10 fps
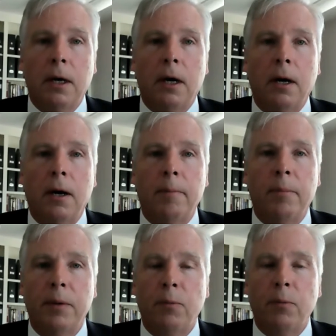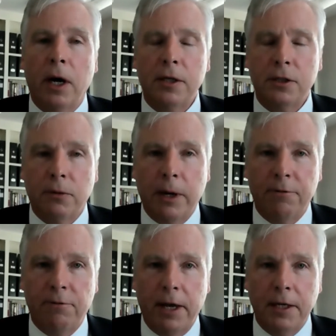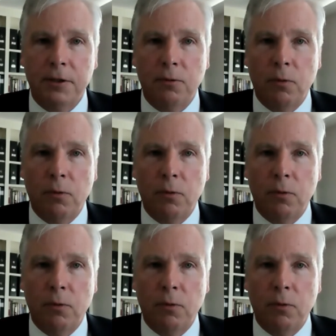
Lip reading: But we also are faced